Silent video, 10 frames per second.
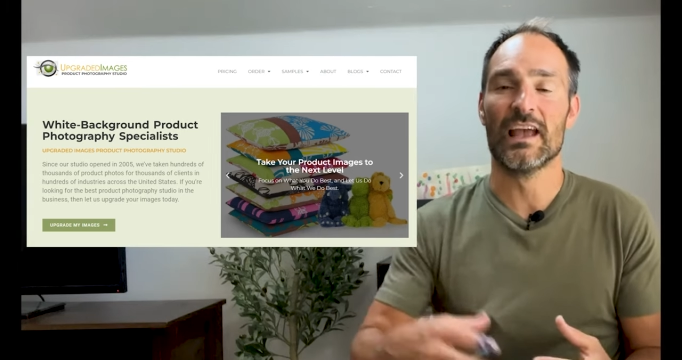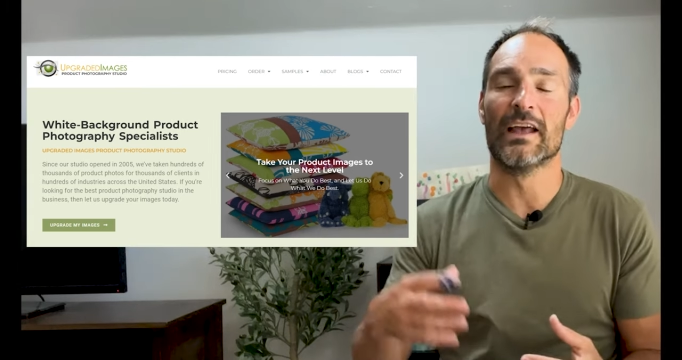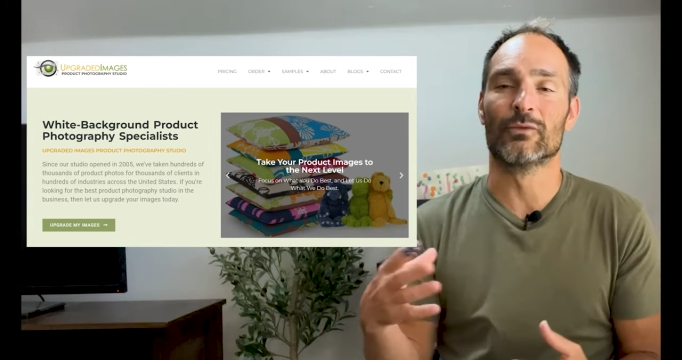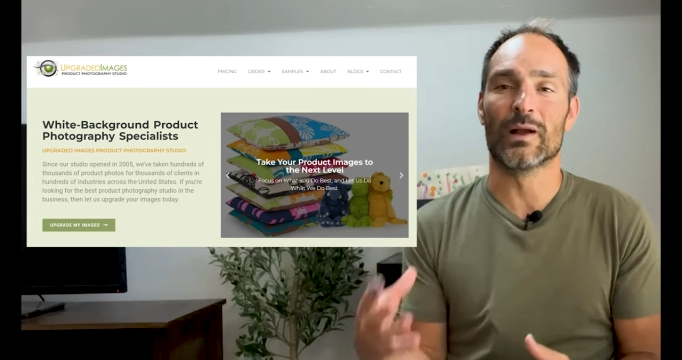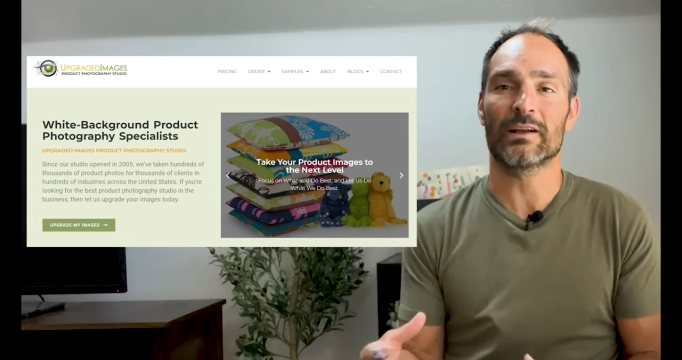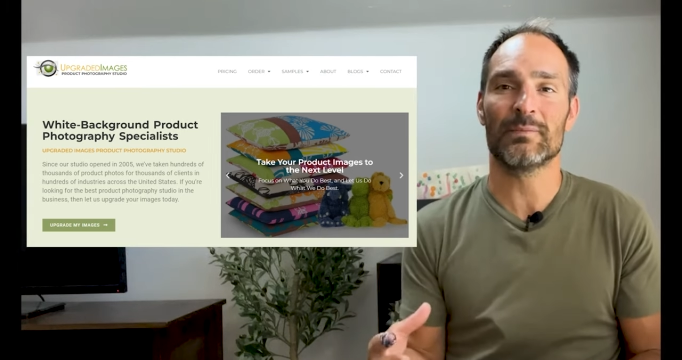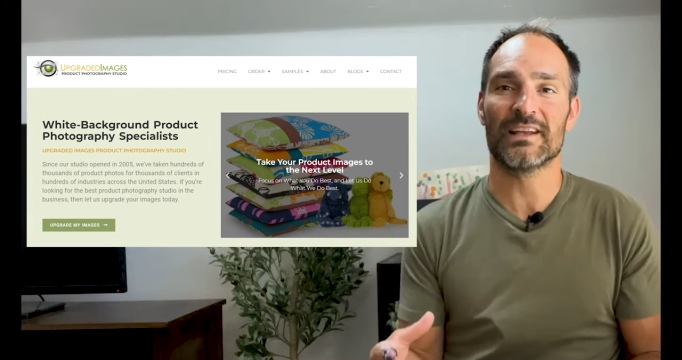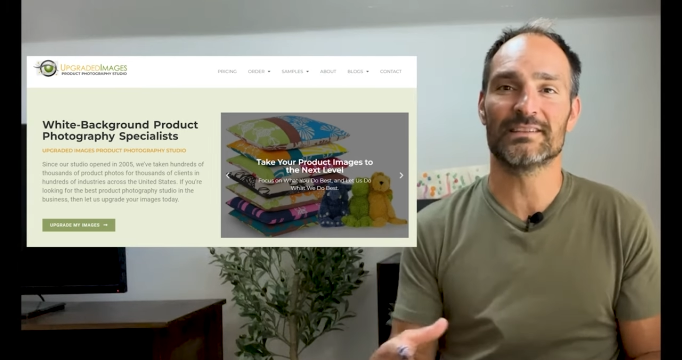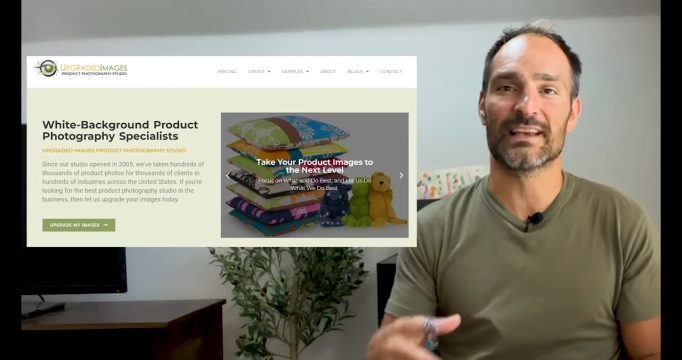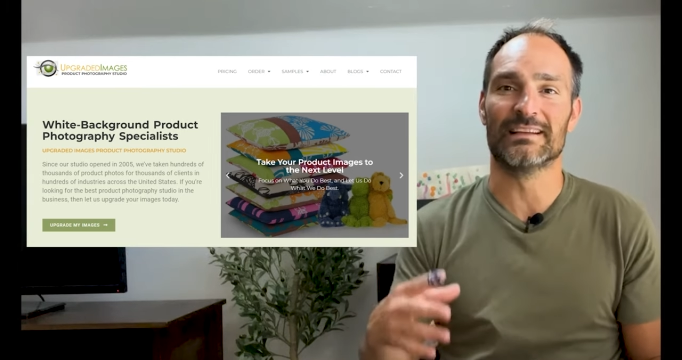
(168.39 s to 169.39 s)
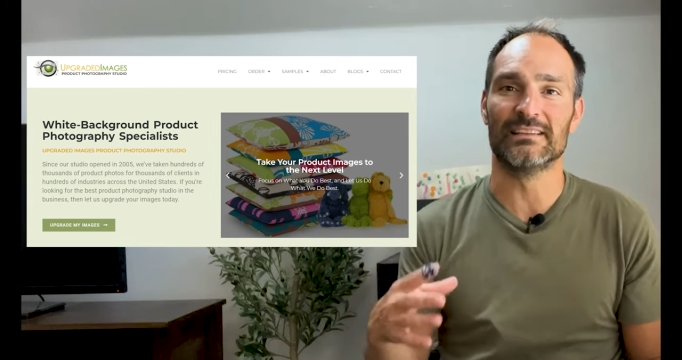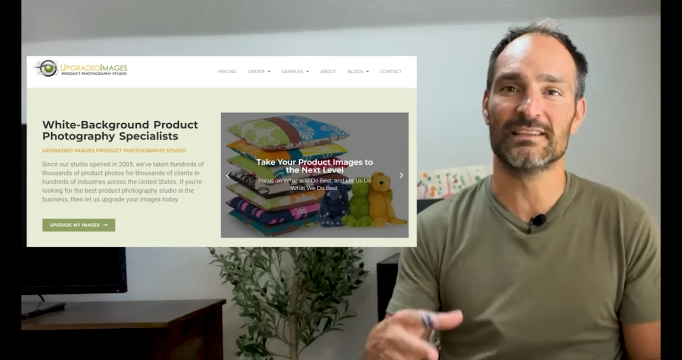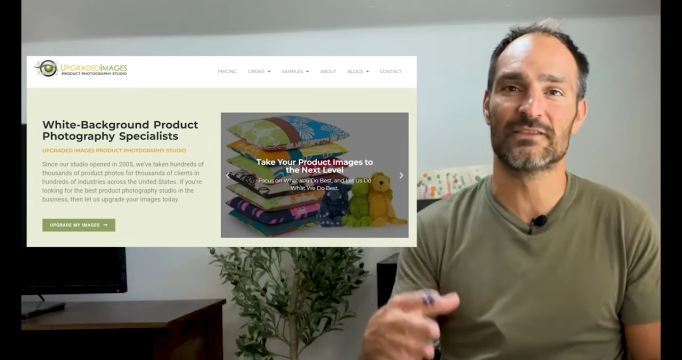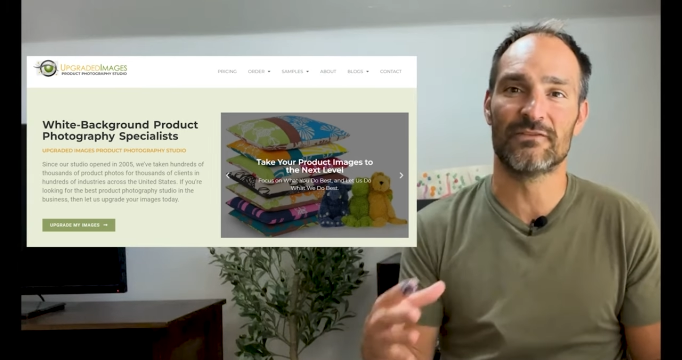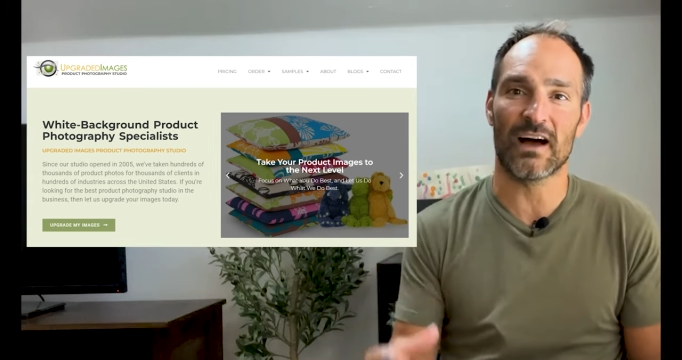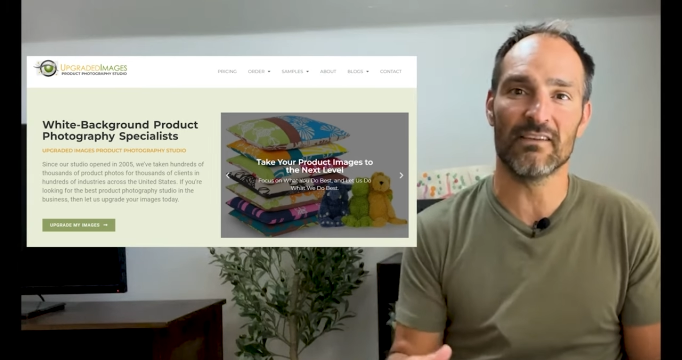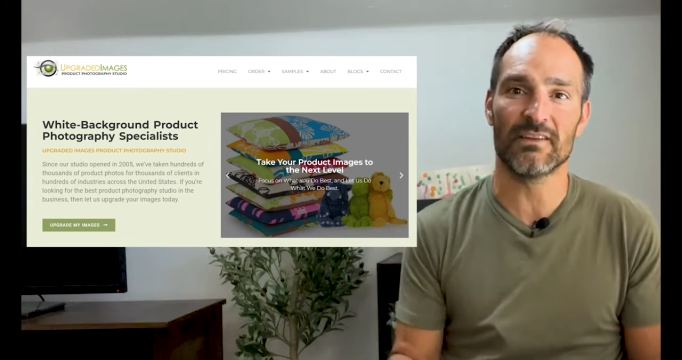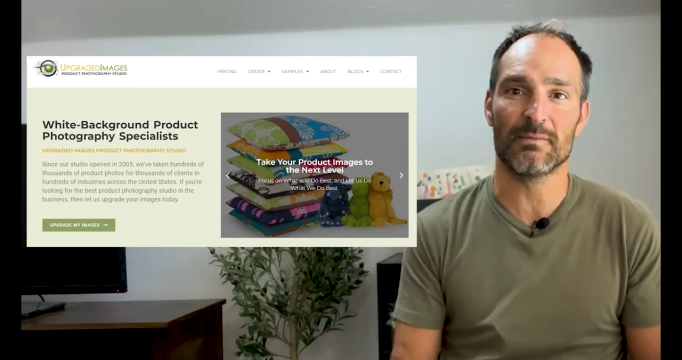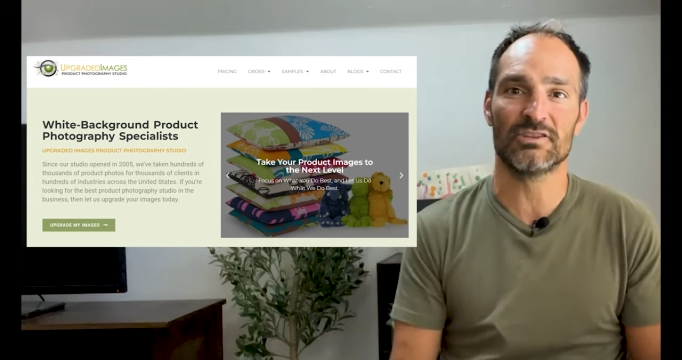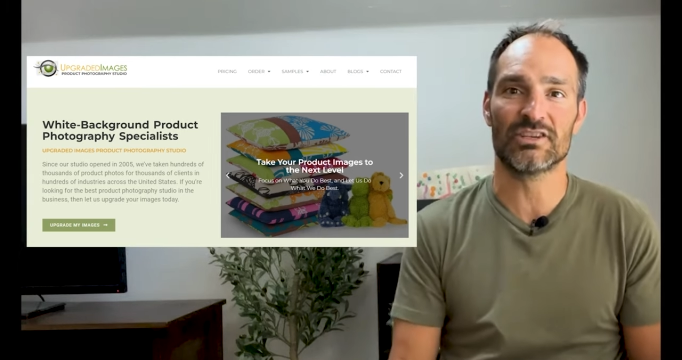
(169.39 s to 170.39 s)
and recommends at least five
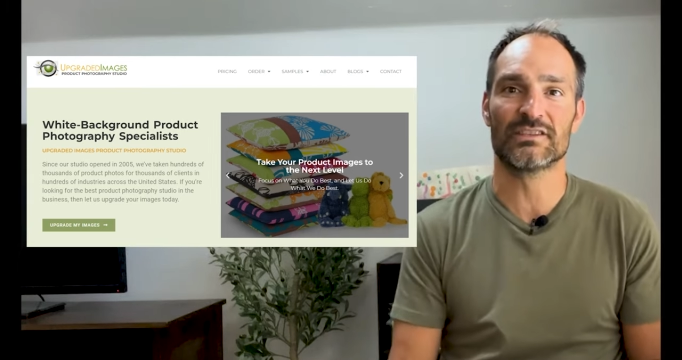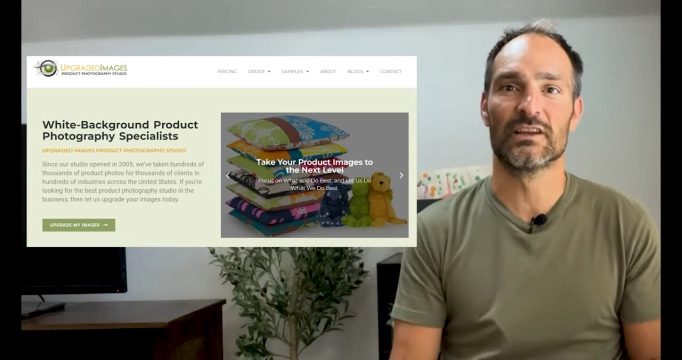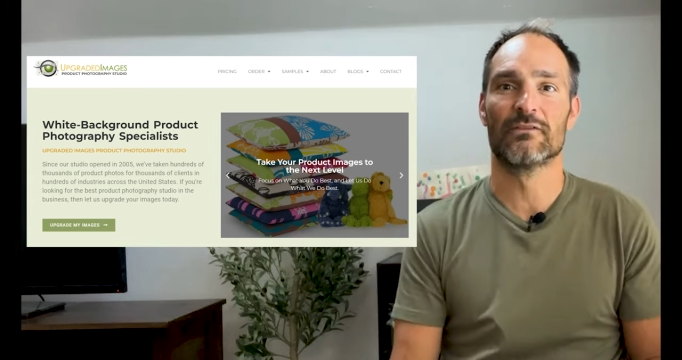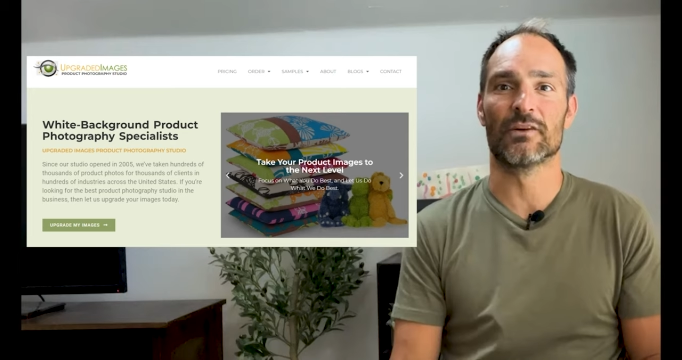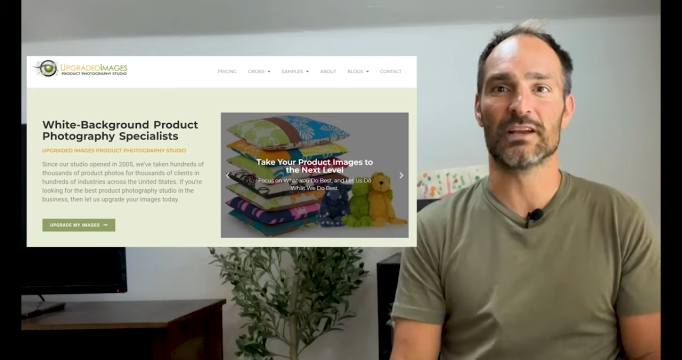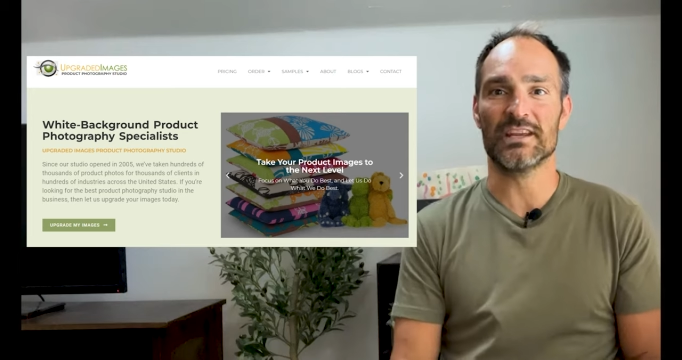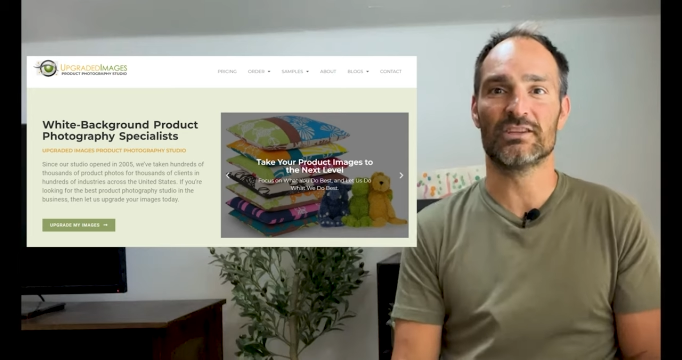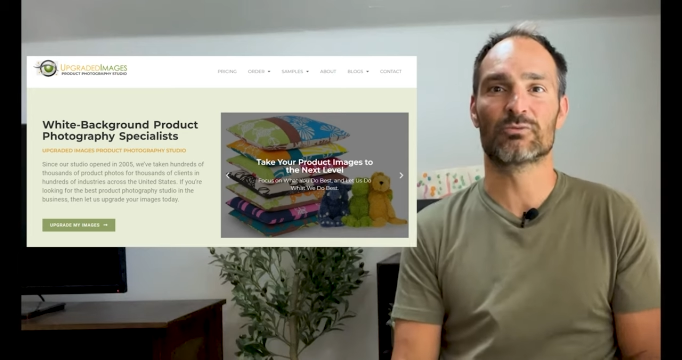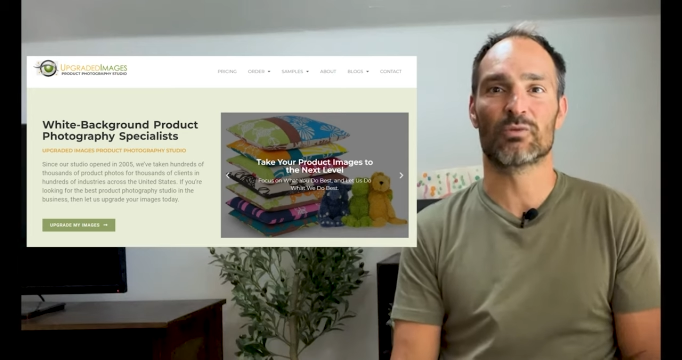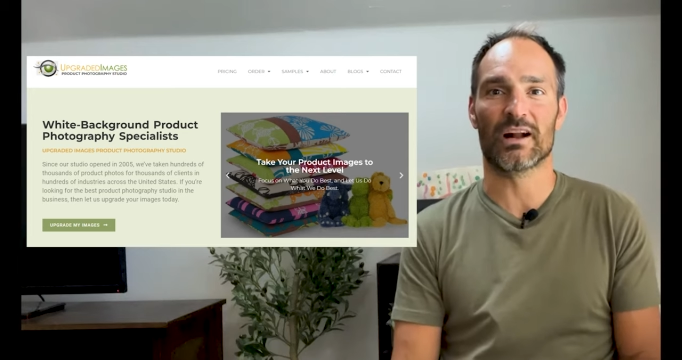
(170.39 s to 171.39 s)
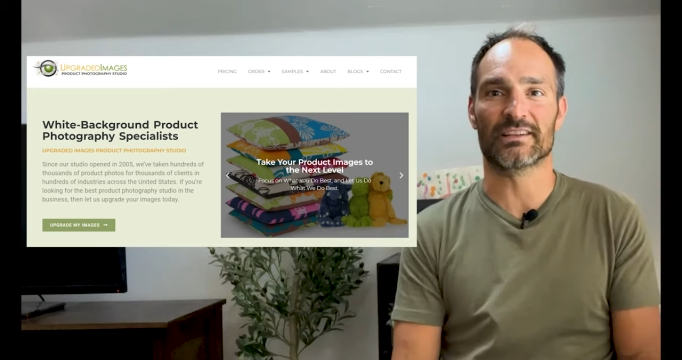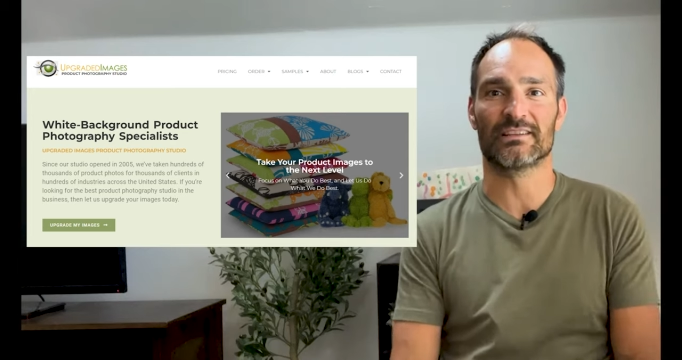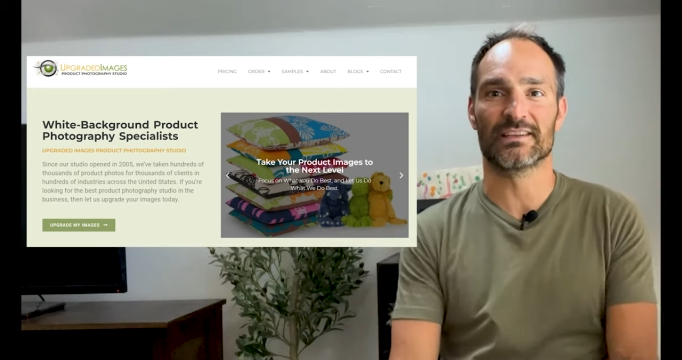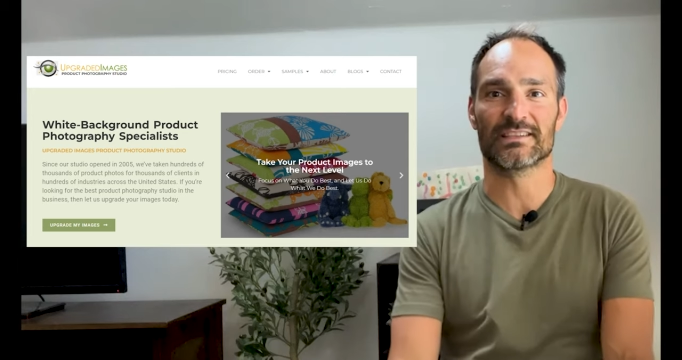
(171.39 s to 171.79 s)
images for each product